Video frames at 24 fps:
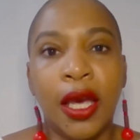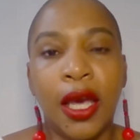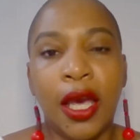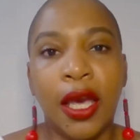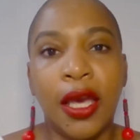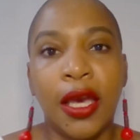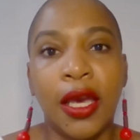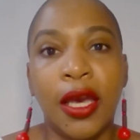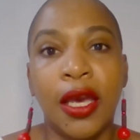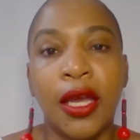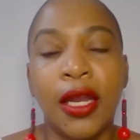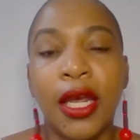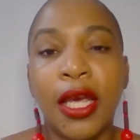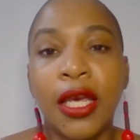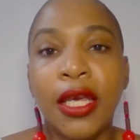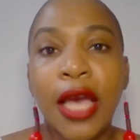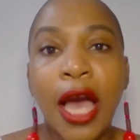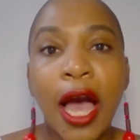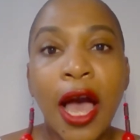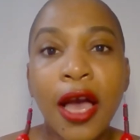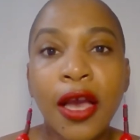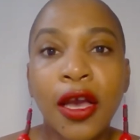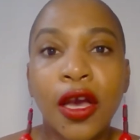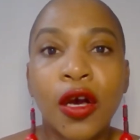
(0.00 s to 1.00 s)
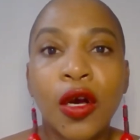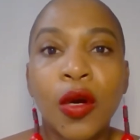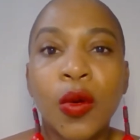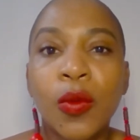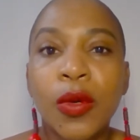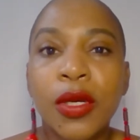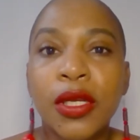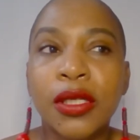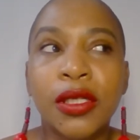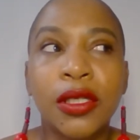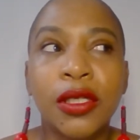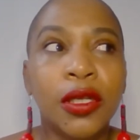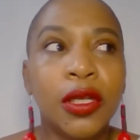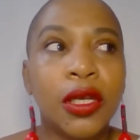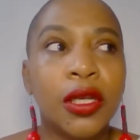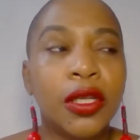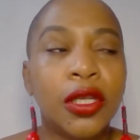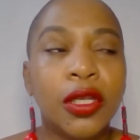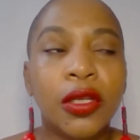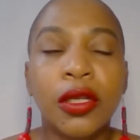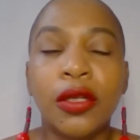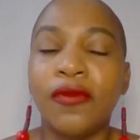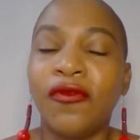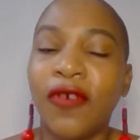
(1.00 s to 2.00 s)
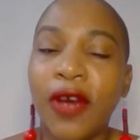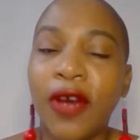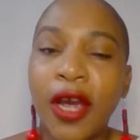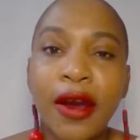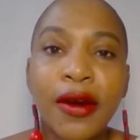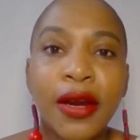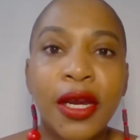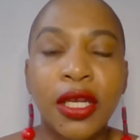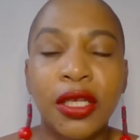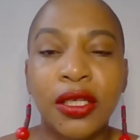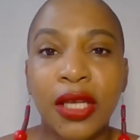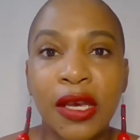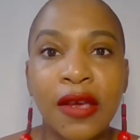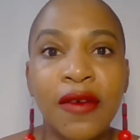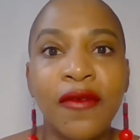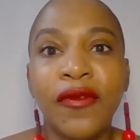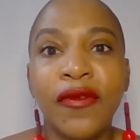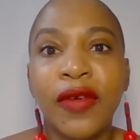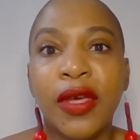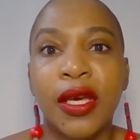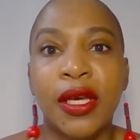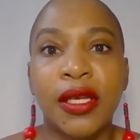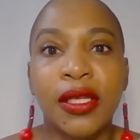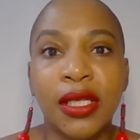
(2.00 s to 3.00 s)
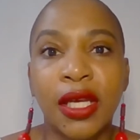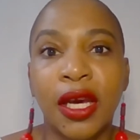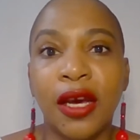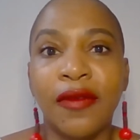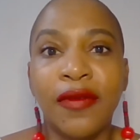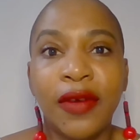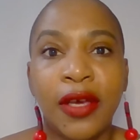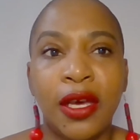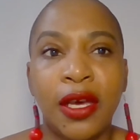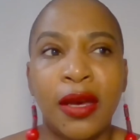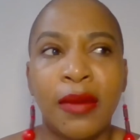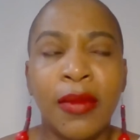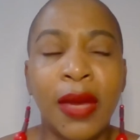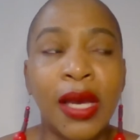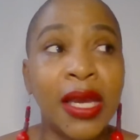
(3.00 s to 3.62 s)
And Iago was very envious of him.